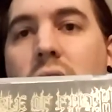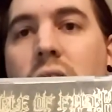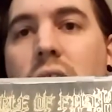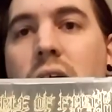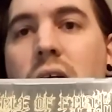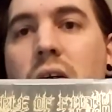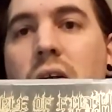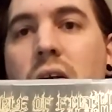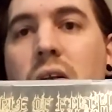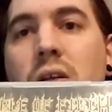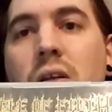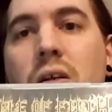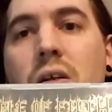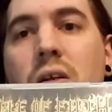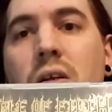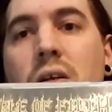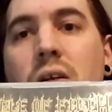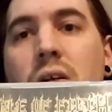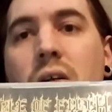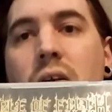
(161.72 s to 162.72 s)

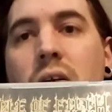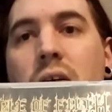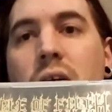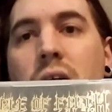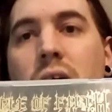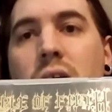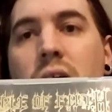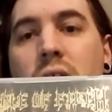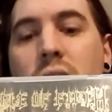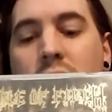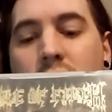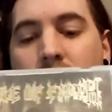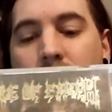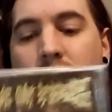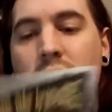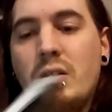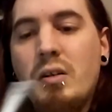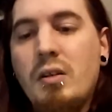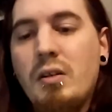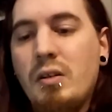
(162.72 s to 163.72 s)

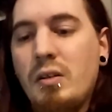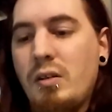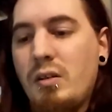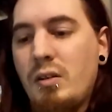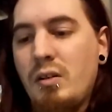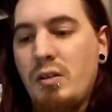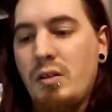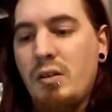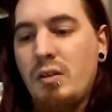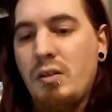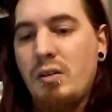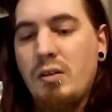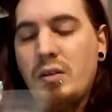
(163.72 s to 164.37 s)
[no speech]